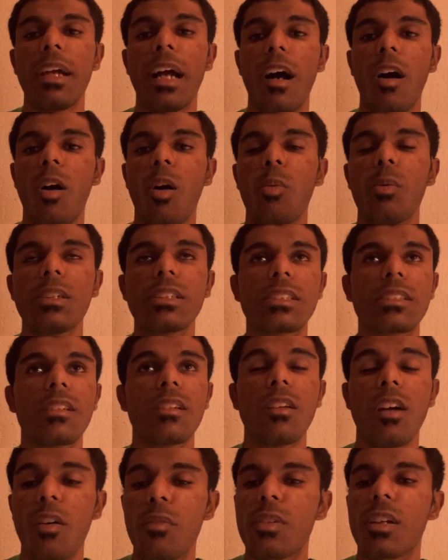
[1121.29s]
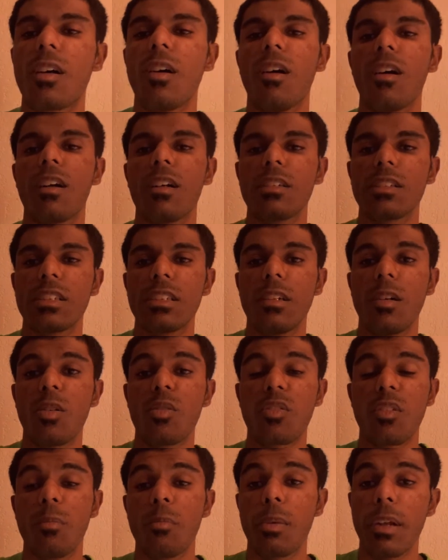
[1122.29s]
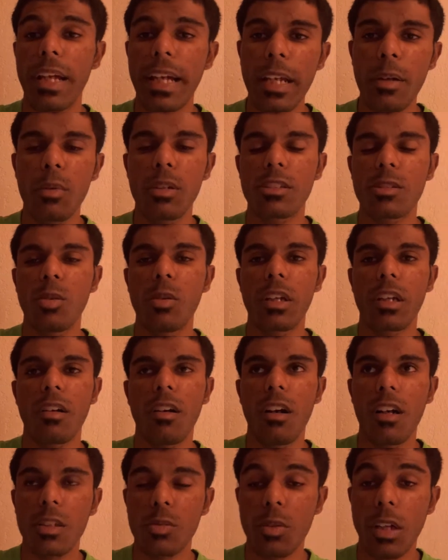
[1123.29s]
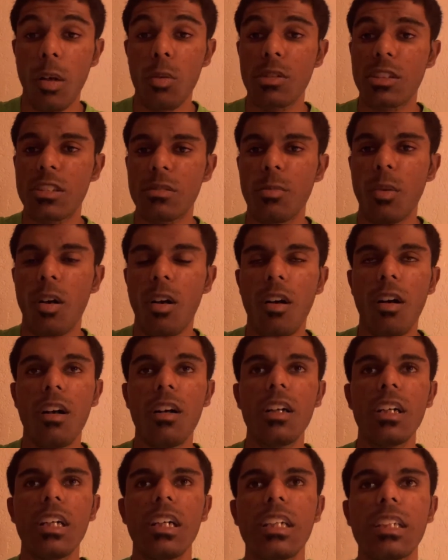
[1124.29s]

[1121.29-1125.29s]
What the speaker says: I always loved cars, from playing with toy cars when I was small